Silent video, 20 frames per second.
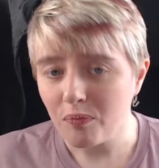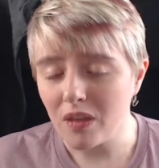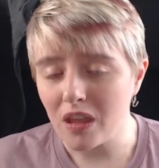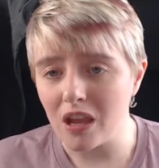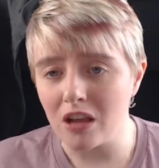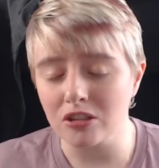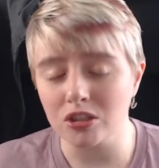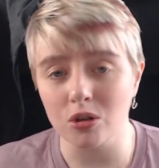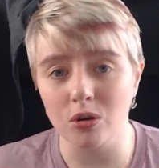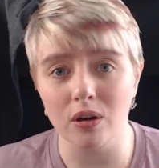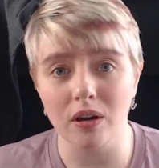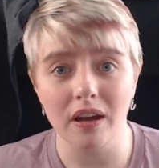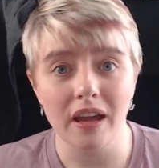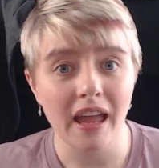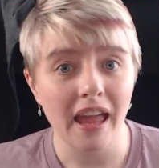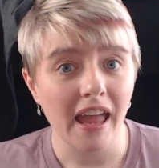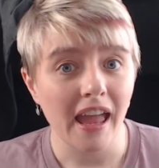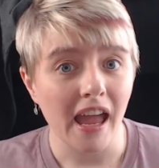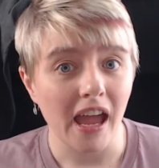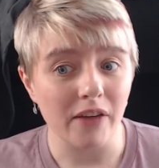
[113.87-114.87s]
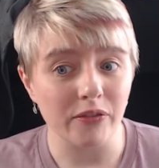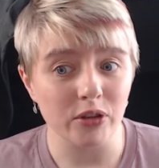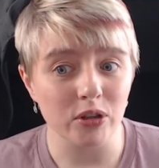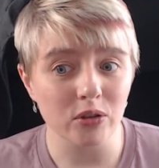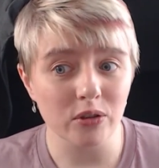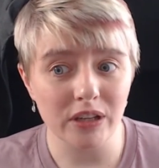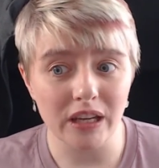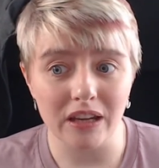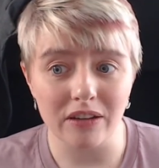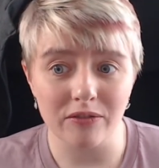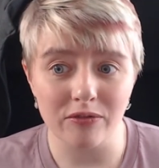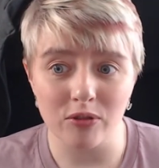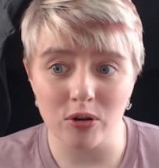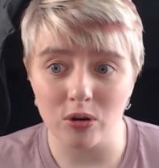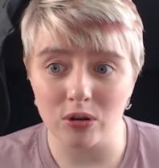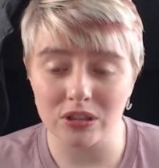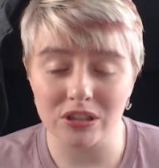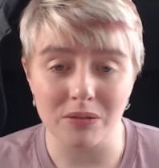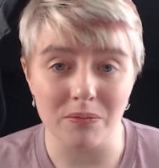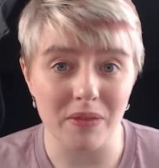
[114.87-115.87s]
So if you're looking
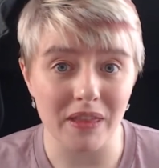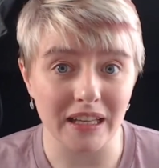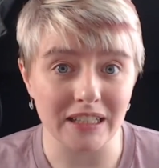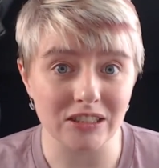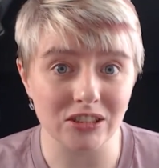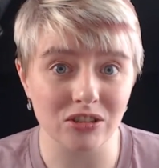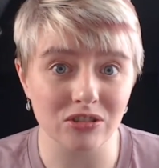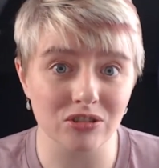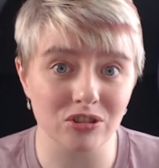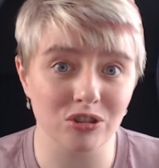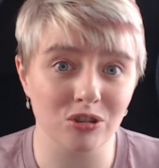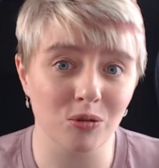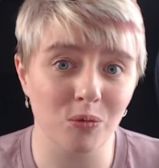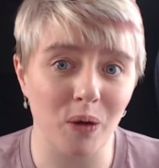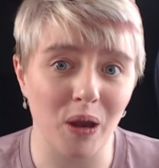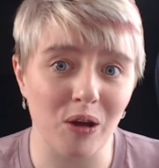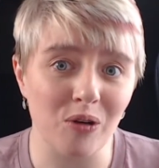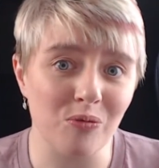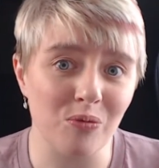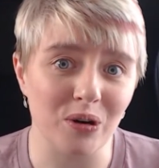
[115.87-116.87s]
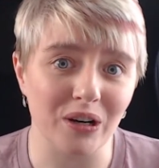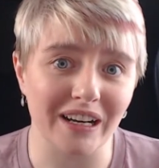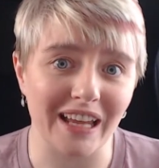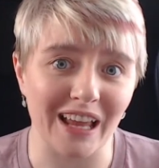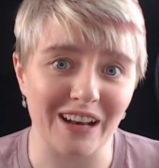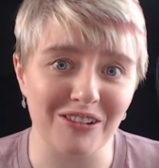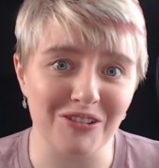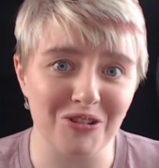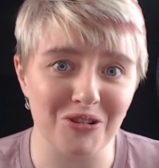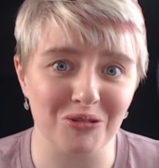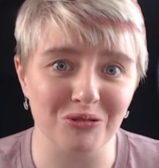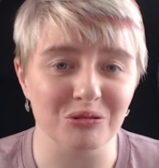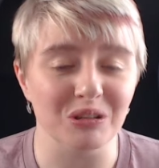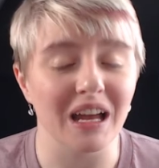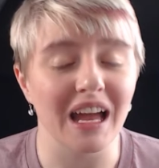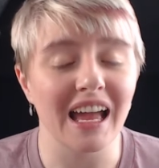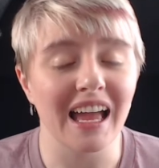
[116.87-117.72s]
for some things to do while we're kind of all